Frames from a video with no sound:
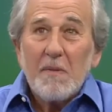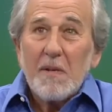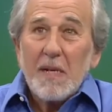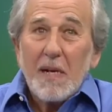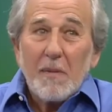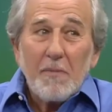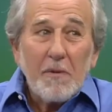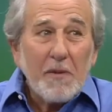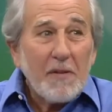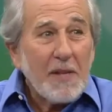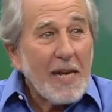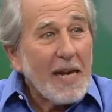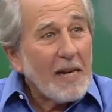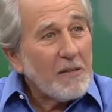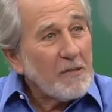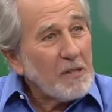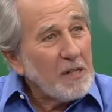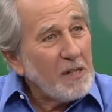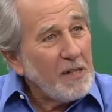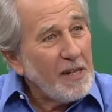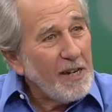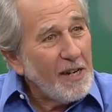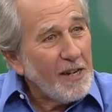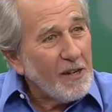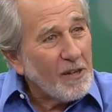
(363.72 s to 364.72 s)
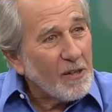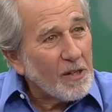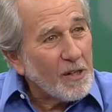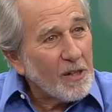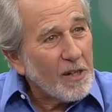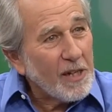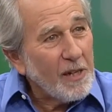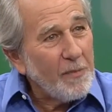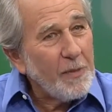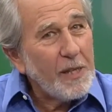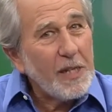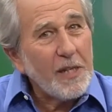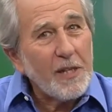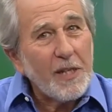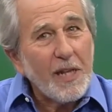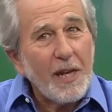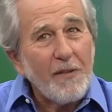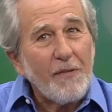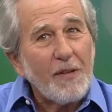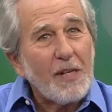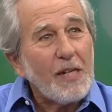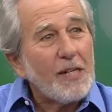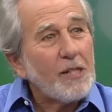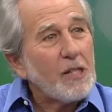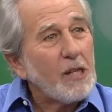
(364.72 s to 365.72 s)
Couple thousand years, give me the
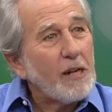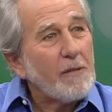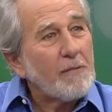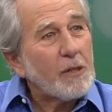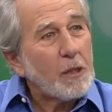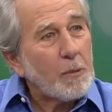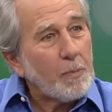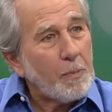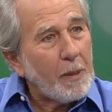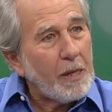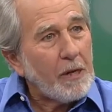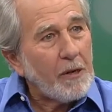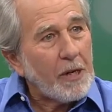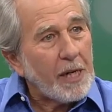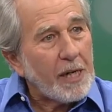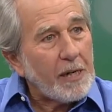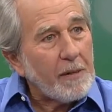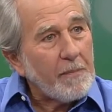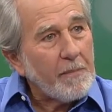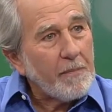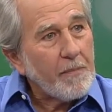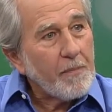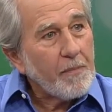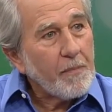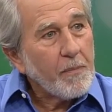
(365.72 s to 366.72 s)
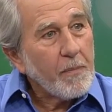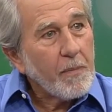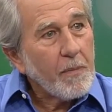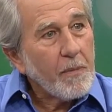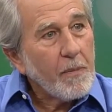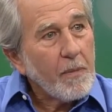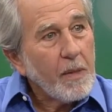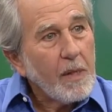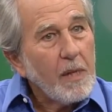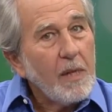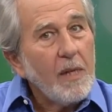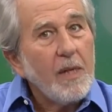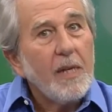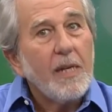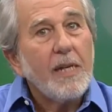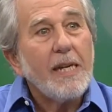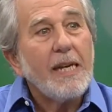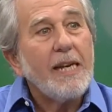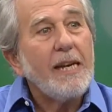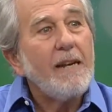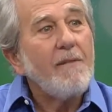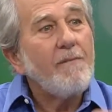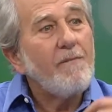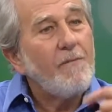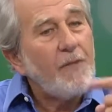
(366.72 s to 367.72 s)
definition of spirit.
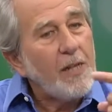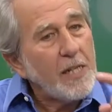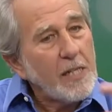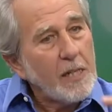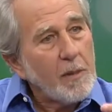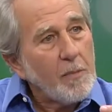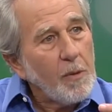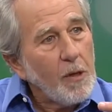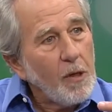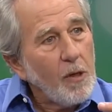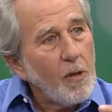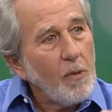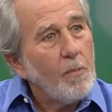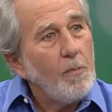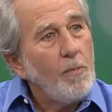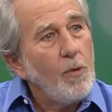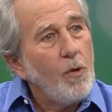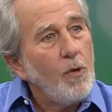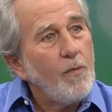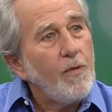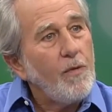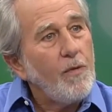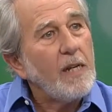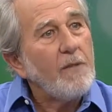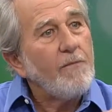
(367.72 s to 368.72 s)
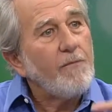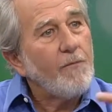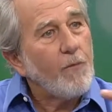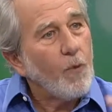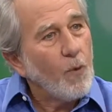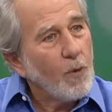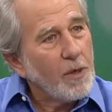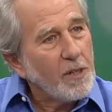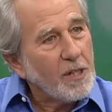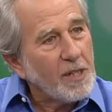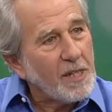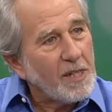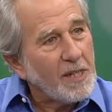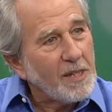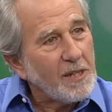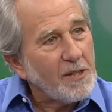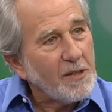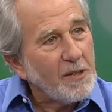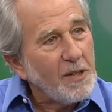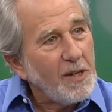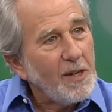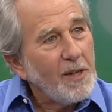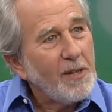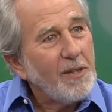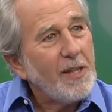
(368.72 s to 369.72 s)
Invisible moving
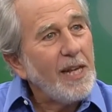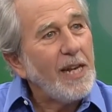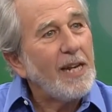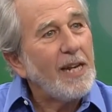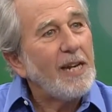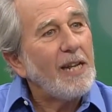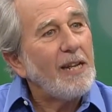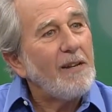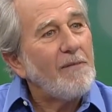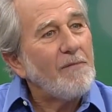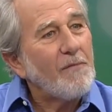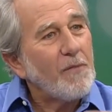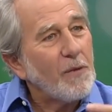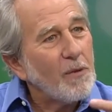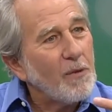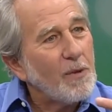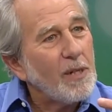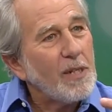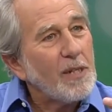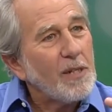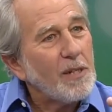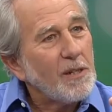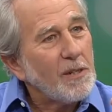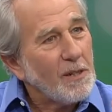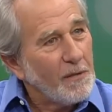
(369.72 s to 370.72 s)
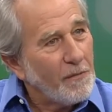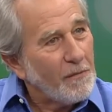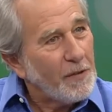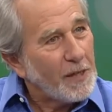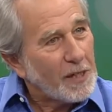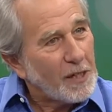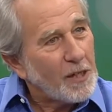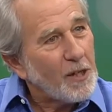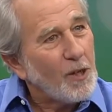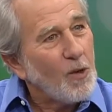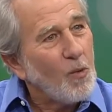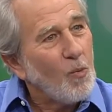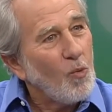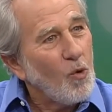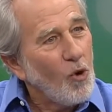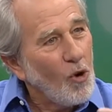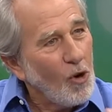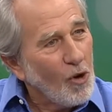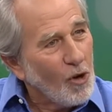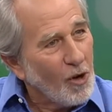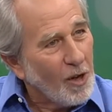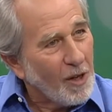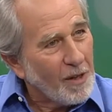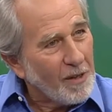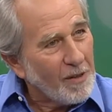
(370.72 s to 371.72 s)
forces that influence the physical
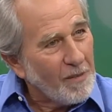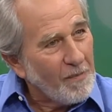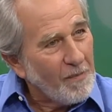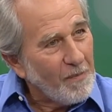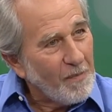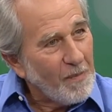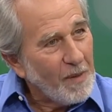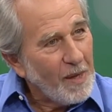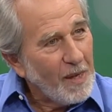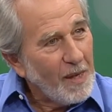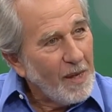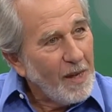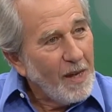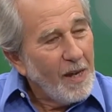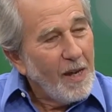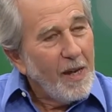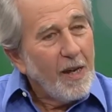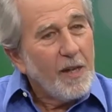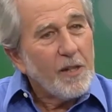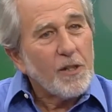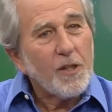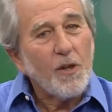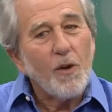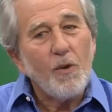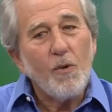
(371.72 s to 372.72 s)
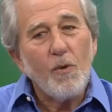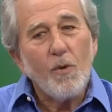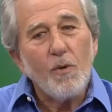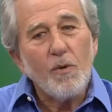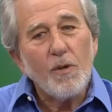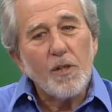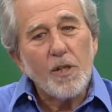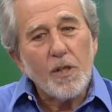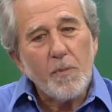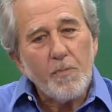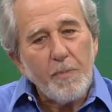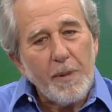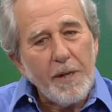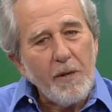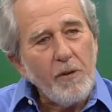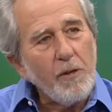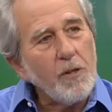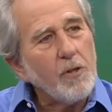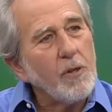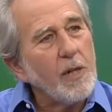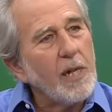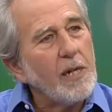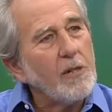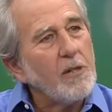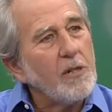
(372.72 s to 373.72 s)
world. So
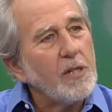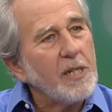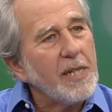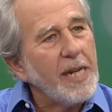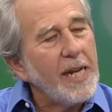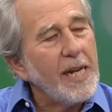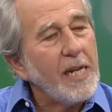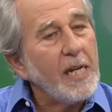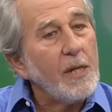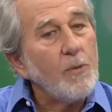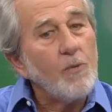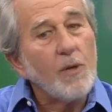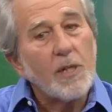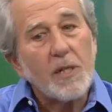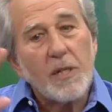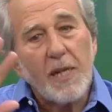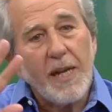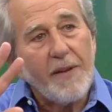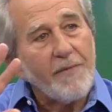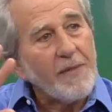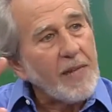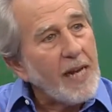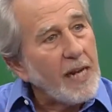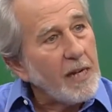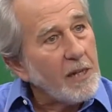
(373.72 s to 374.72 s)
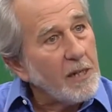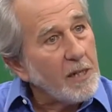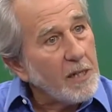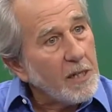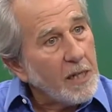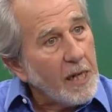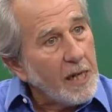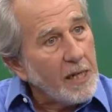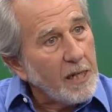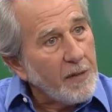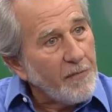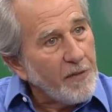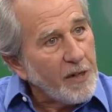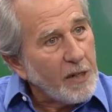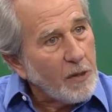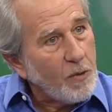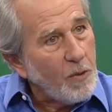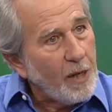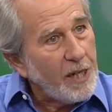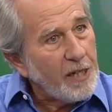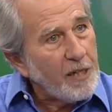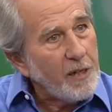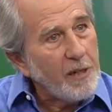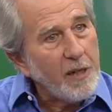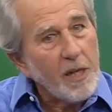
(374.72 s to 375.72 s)
spiritual understanding was left out of the scientific
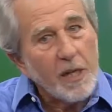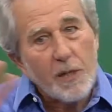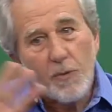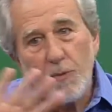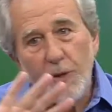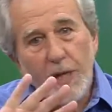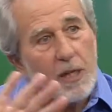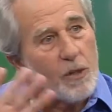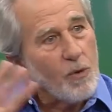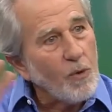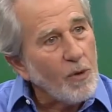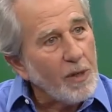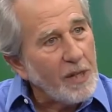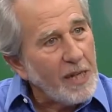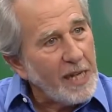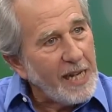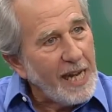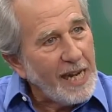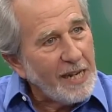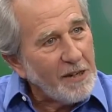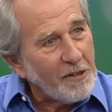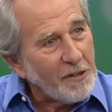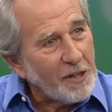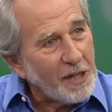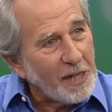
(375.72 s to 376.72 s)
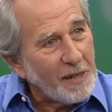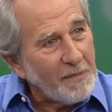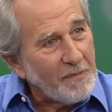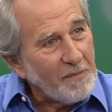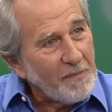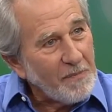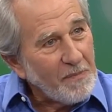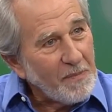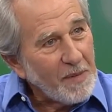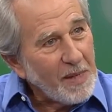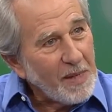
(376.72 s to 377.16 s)
equation because we ignored the energy.